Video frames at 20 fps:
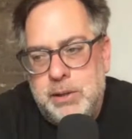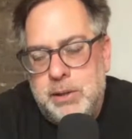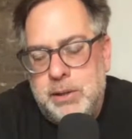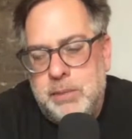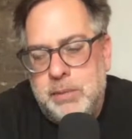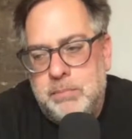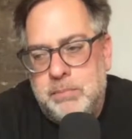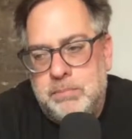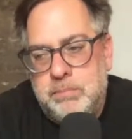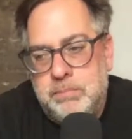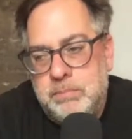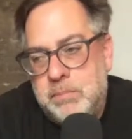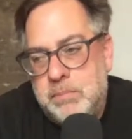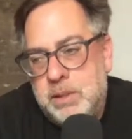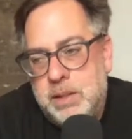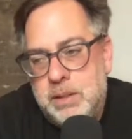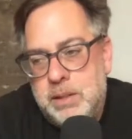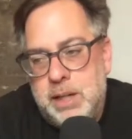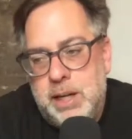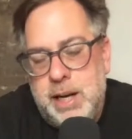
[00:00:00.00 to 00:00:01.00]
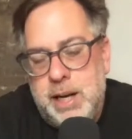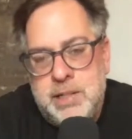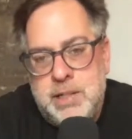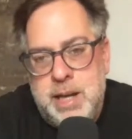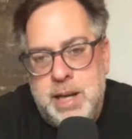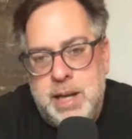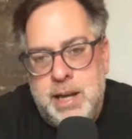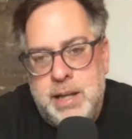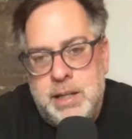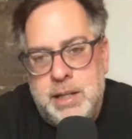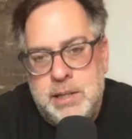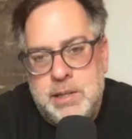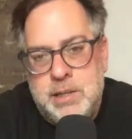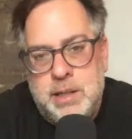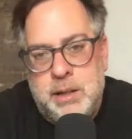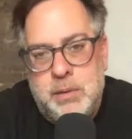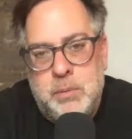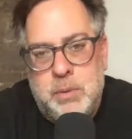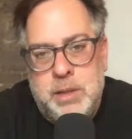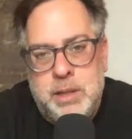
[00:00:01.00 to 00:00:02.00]
And the next day they said,
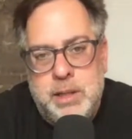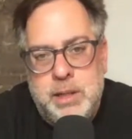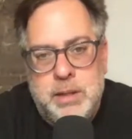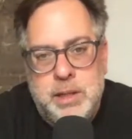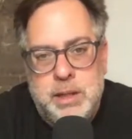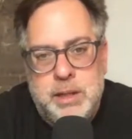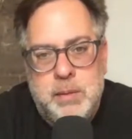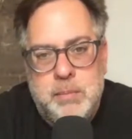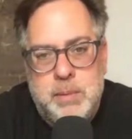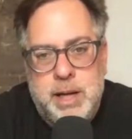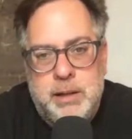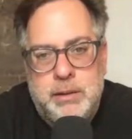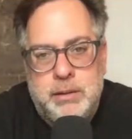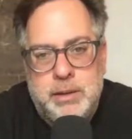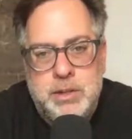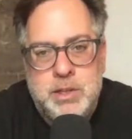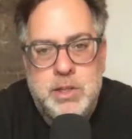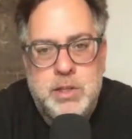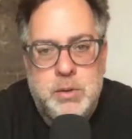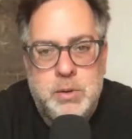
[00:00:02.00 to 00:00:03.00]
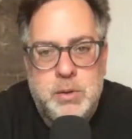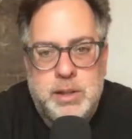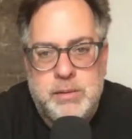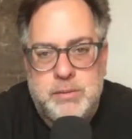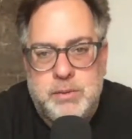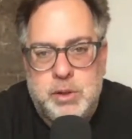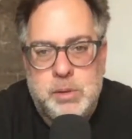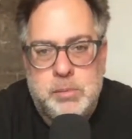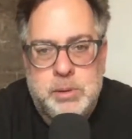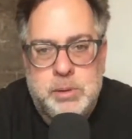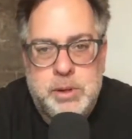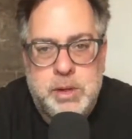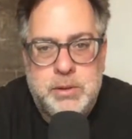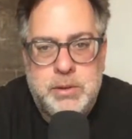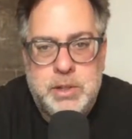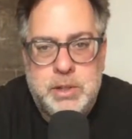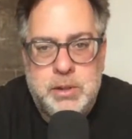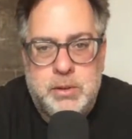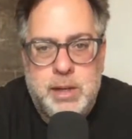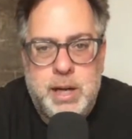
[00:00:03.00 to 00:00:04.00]
what do you think about, let's do a convertible note to
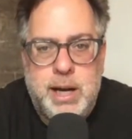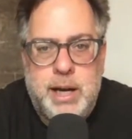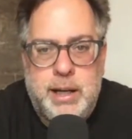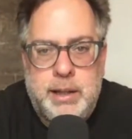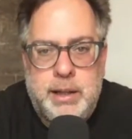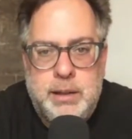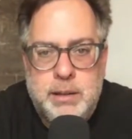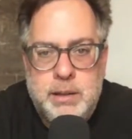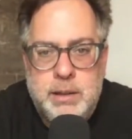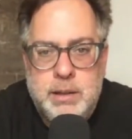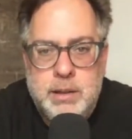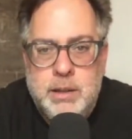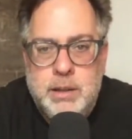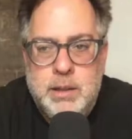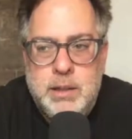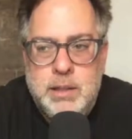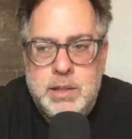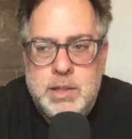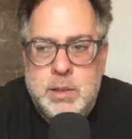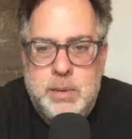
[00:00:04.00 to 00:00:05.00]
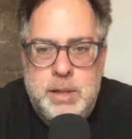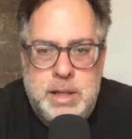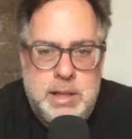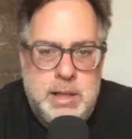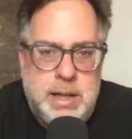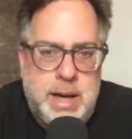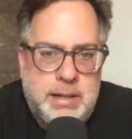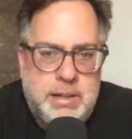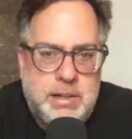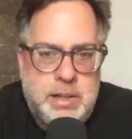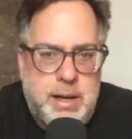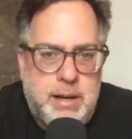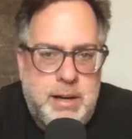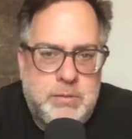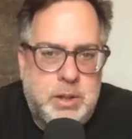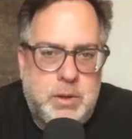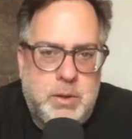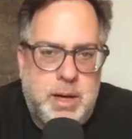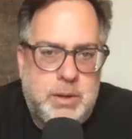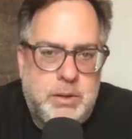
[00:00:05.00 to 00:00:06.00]
your A. So we didn't actually have to go
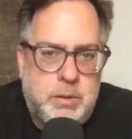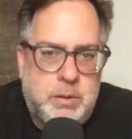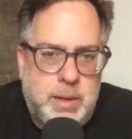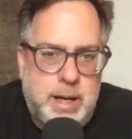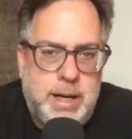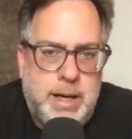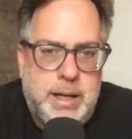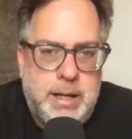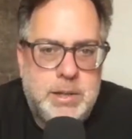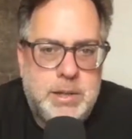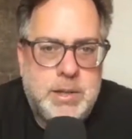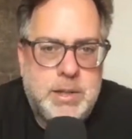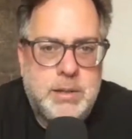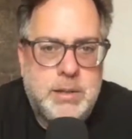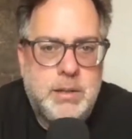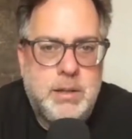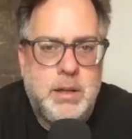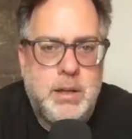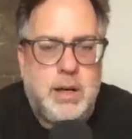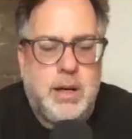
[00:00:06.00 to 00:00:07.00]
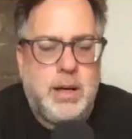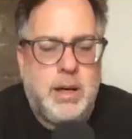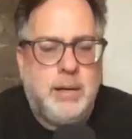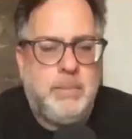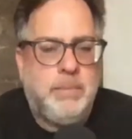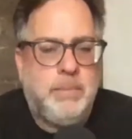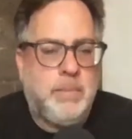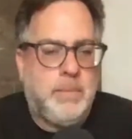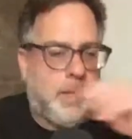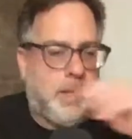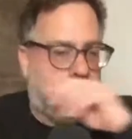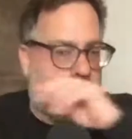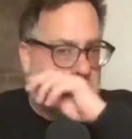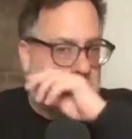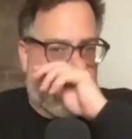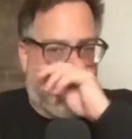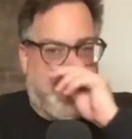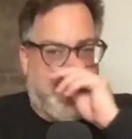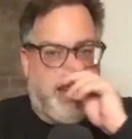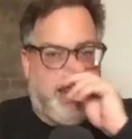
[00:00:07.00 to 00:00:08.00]
out and raise. It just
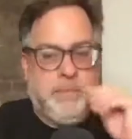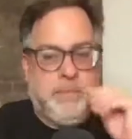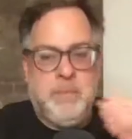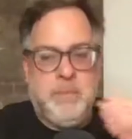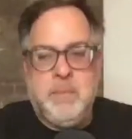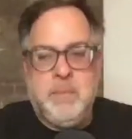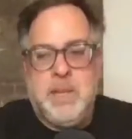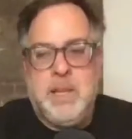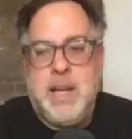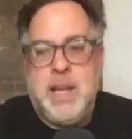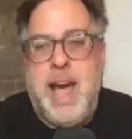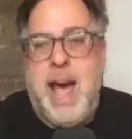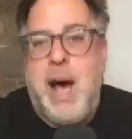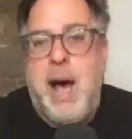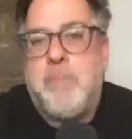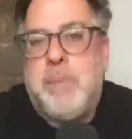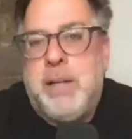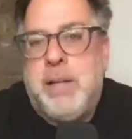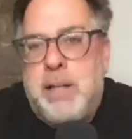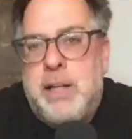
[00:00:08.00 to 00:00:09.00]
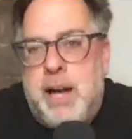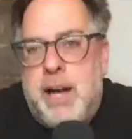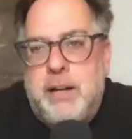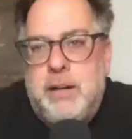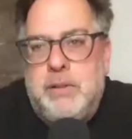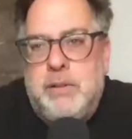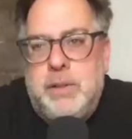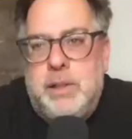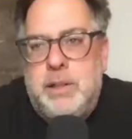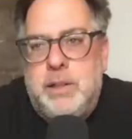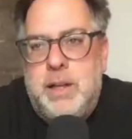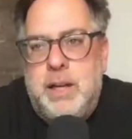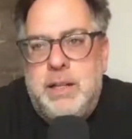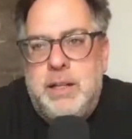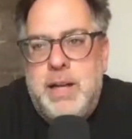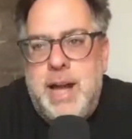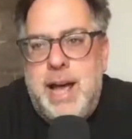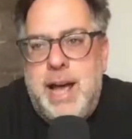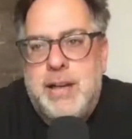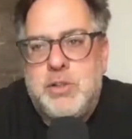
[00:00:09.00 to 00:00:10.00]
kind of happened out of a
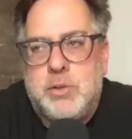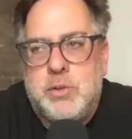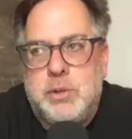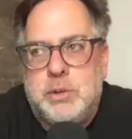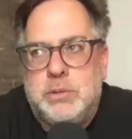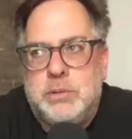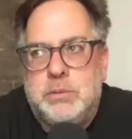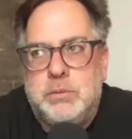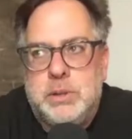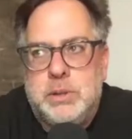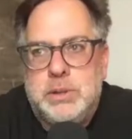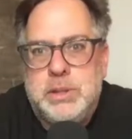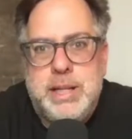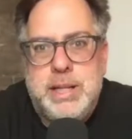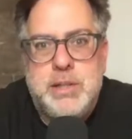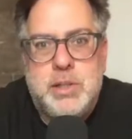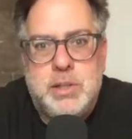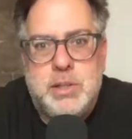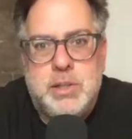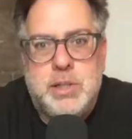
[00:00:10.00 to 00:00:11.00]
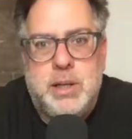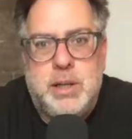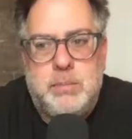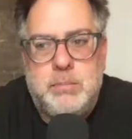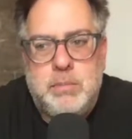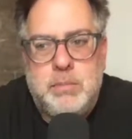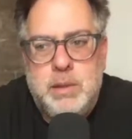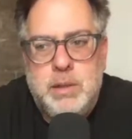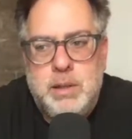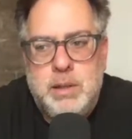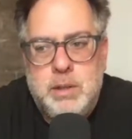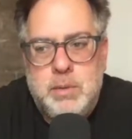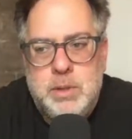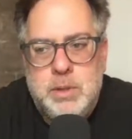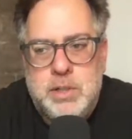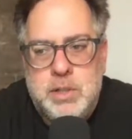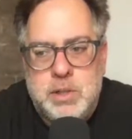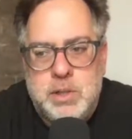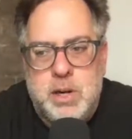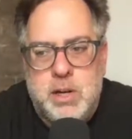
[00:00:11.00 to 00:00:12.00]
natural relationship, which
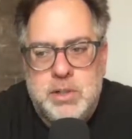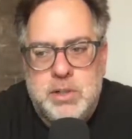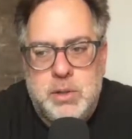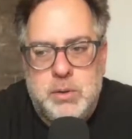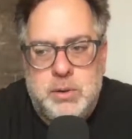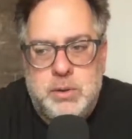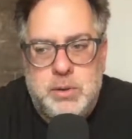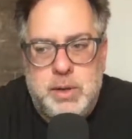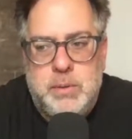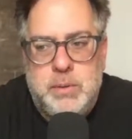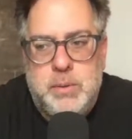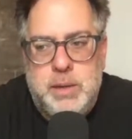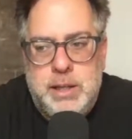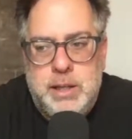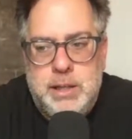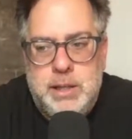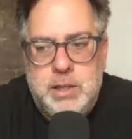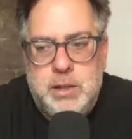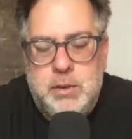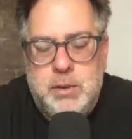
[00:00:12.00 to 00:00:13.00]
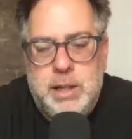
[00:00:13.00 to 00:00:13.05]
is also a great way to do it.